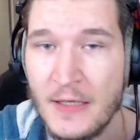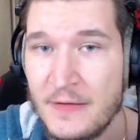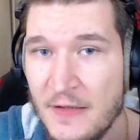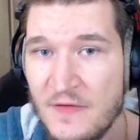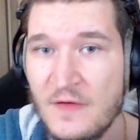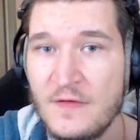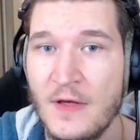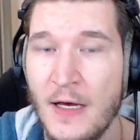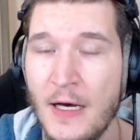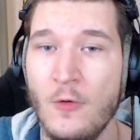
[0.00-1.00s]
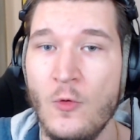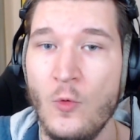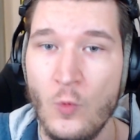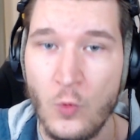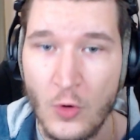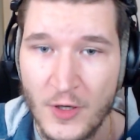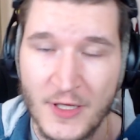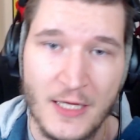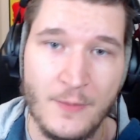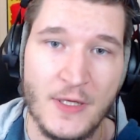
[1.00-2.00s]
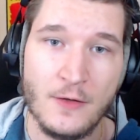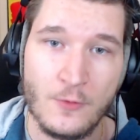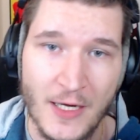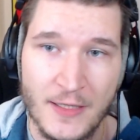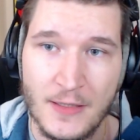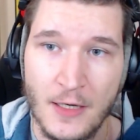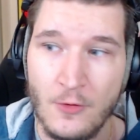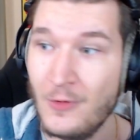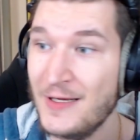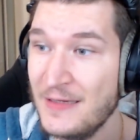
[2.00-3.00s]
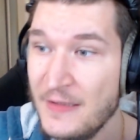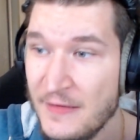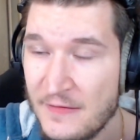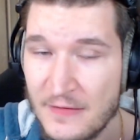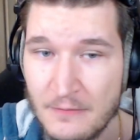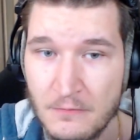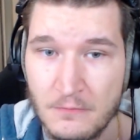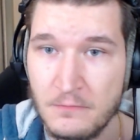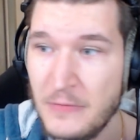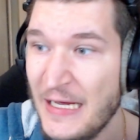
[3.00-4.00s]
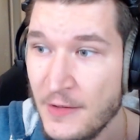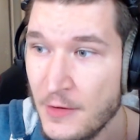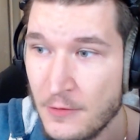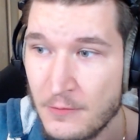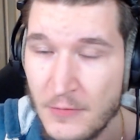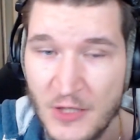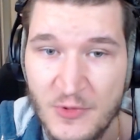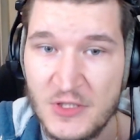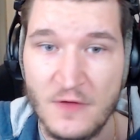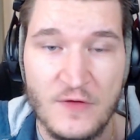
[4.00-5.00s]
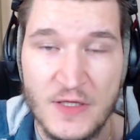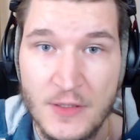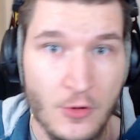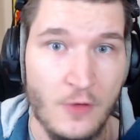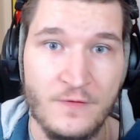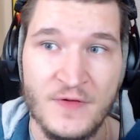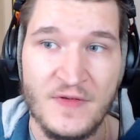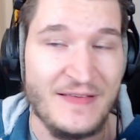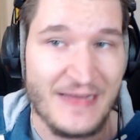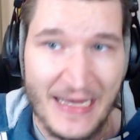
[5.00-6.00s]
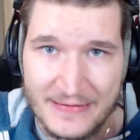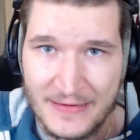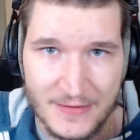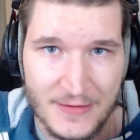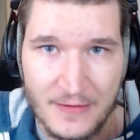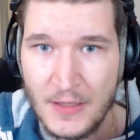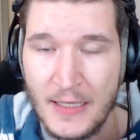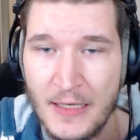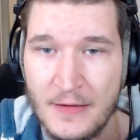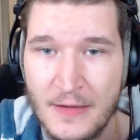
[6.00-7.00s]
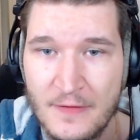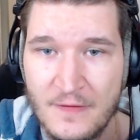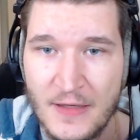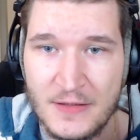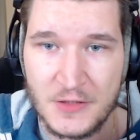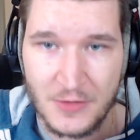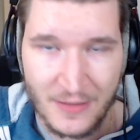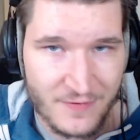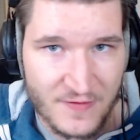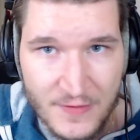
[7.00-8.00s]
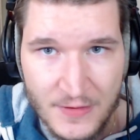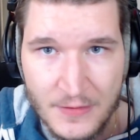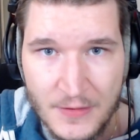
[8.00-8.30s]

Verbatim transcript: This is how Wargaming right now, or at least, I don't know, maybe just the EU office is handling that. And it's a travesty.